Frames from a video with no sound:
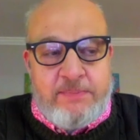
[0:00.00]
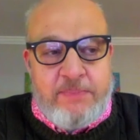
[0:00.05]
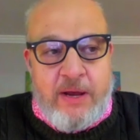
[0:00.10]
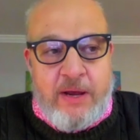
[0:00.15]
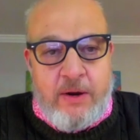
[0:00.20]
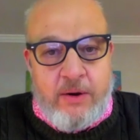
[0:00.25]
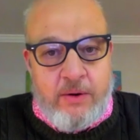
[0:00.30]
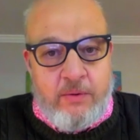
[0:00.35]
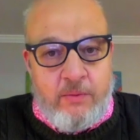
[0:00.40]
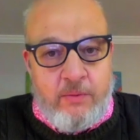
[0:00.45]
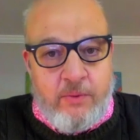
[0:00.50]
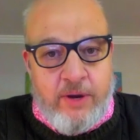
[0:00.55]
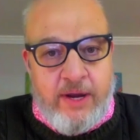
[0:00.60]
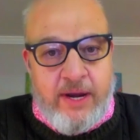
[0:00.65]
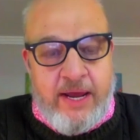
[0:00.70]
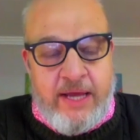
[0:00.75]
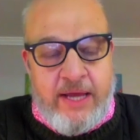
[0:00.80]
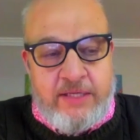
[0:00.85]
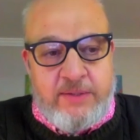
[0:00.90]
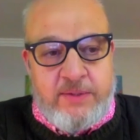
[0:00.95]
been
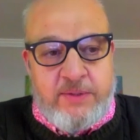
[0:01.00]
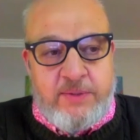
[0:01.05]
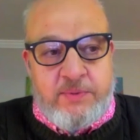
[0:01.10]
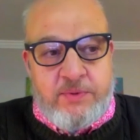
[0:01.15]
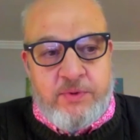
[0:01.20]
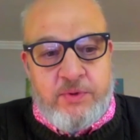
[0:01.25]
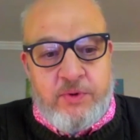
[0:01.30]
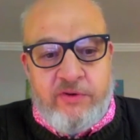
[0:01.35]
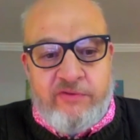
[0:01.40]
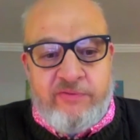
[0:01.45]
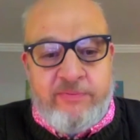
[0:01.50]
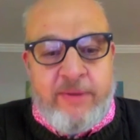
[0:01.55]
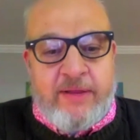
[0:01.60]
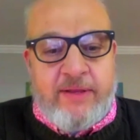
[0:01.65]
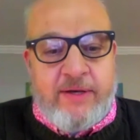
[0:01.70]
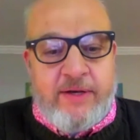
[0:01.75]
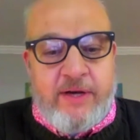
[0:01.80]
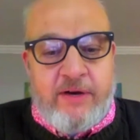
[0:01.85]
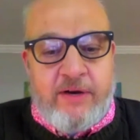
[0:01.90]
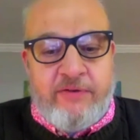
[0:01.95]
what has sort of
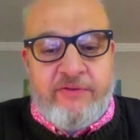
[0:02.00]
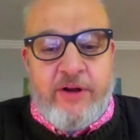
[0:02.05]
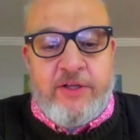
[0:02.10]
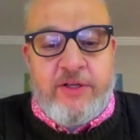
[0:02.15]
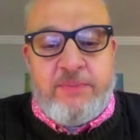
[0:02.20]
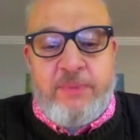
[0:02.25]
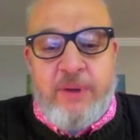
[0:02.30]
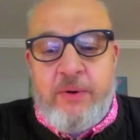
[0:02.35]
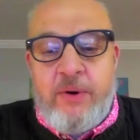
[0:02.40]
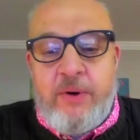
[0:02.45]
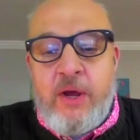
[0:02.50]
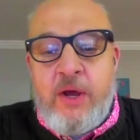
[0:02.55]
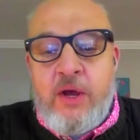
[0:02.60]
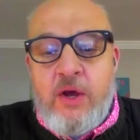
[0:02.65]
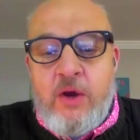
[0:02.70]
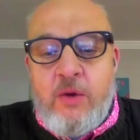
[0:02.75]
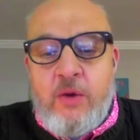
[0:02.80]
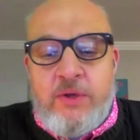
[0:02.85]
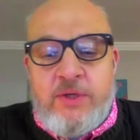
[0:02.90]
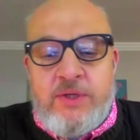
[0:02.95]
made the difference. But
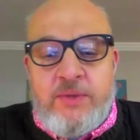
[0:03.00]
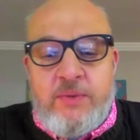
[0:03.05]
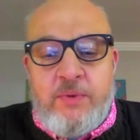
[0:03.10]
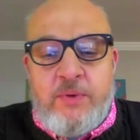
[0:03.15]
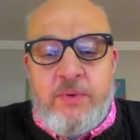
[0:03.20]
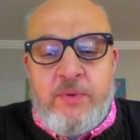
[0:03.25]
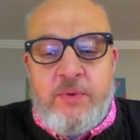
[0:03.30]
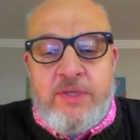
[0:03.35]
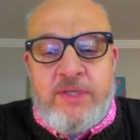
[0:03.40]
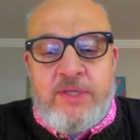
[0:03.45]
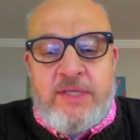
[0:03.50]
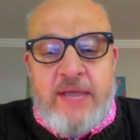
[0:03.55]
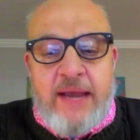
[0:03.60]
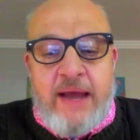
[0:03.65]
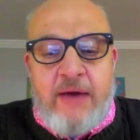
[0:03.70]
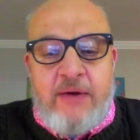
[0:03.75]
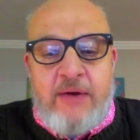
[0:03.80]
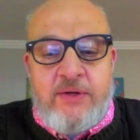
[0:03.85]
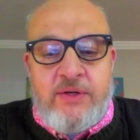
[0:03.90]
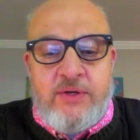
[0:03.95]
we
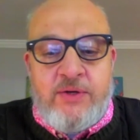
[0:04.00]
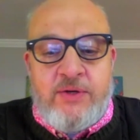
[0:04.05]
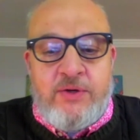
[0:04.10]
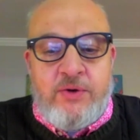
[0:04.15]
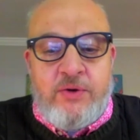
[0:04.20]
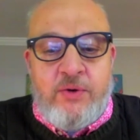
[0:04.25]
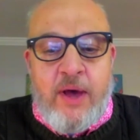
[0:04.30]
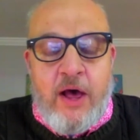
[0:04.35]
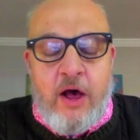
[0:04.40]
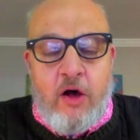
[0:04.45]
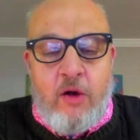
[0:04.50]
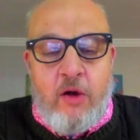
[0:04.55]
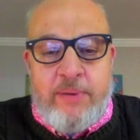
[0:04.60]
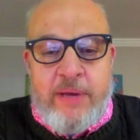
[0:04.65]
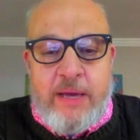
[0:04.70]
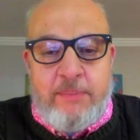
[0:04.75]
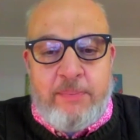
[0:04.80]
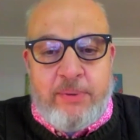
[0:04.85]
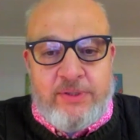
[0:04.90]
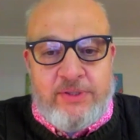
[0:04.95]
set out to help
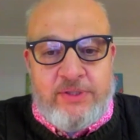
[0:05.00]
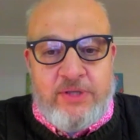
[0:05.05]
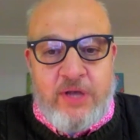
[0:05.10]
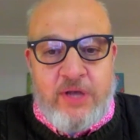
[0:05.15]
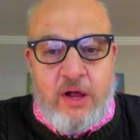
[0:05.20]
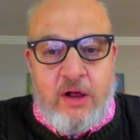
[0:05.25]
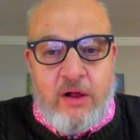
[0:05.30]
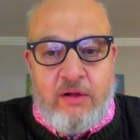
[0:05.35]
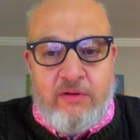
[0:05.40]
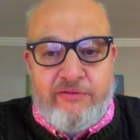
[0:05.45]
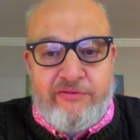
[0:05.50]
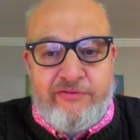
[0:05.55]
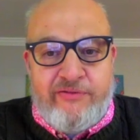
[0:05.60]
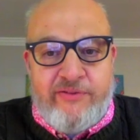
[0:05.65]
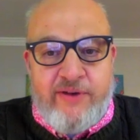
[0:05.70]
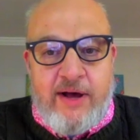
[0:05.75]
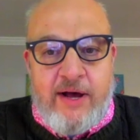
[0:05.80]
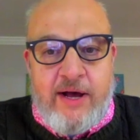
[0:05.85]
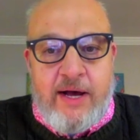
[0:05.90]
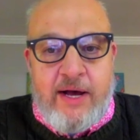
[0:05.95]
people solve
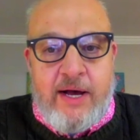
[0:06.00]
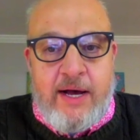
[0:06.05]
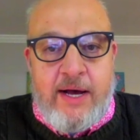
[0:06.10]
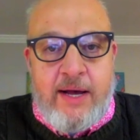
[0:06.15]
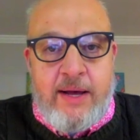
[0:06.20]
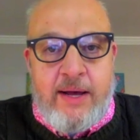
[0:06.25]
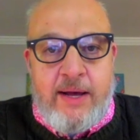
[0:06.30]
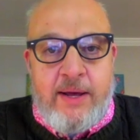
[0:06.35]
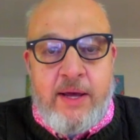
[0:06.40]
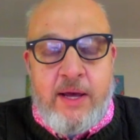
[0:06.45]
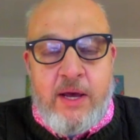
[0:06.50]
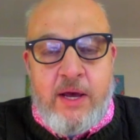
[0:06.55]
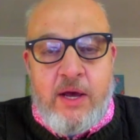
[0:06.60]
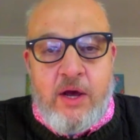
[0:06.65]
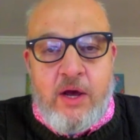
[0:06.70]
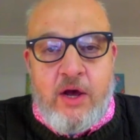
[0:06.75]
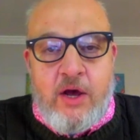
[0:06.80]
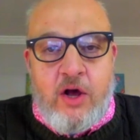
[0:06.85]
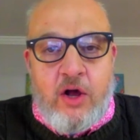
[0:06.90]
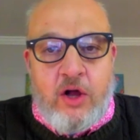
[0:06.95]

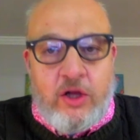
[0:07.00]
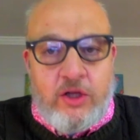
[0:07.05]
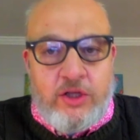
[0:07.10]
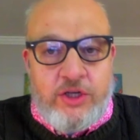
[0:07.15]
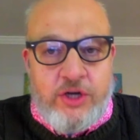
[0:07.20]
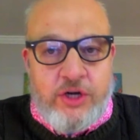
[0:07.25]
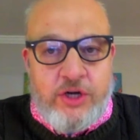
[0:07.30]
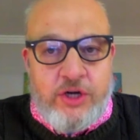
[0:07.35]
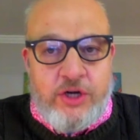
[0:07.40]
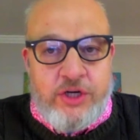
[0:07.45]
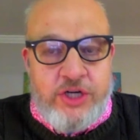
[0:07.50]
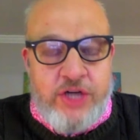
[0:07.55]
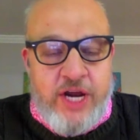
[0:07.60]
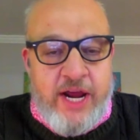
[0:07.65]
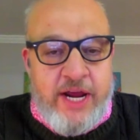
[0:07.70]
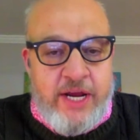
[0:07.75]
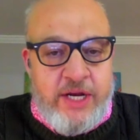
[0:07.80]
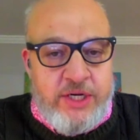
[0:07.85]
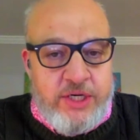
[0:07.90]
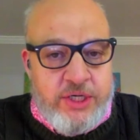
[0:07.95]
culture
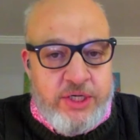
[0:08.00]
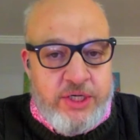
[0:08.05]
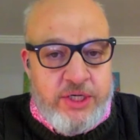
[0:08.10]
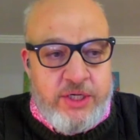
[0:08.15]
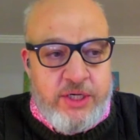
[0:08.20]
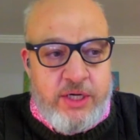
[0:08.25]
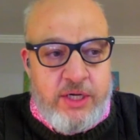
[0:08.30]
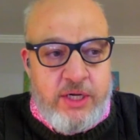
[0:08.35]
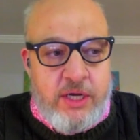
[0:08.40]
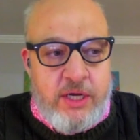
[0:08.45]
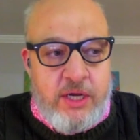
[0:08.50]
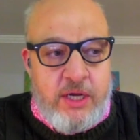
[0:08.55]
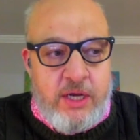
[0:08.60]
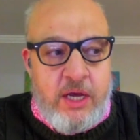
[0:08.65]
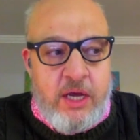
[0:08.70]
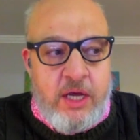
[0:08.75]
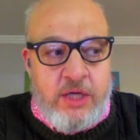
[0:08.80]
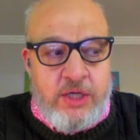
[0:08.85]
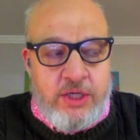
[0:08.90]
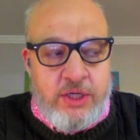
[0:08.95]
change
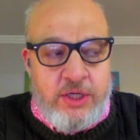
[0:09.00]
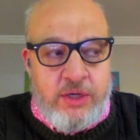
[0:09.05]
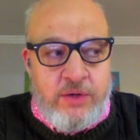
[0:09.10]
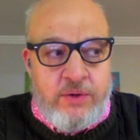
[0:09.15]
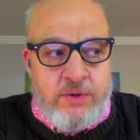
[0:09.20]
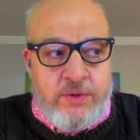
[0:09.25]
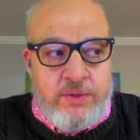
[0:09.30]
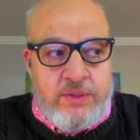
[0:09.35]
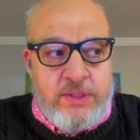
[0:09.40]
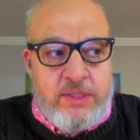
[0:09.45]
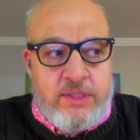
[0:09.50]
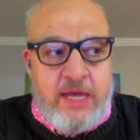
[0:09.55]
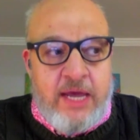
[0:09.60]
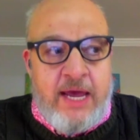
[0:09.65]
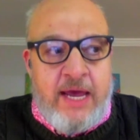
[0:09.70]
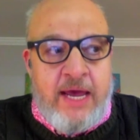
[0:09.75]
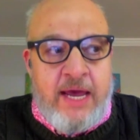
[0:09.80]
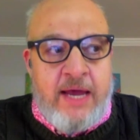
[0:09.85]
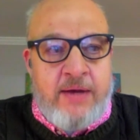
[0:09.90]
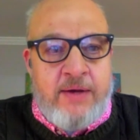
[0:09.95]
issues,
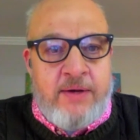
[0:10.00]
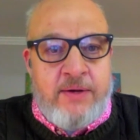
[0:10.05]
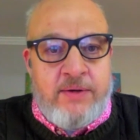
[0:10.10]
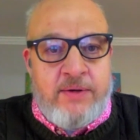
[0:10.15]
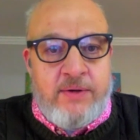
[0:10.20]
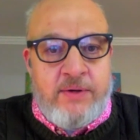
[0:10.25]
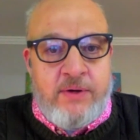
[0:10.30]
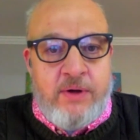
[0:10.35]
and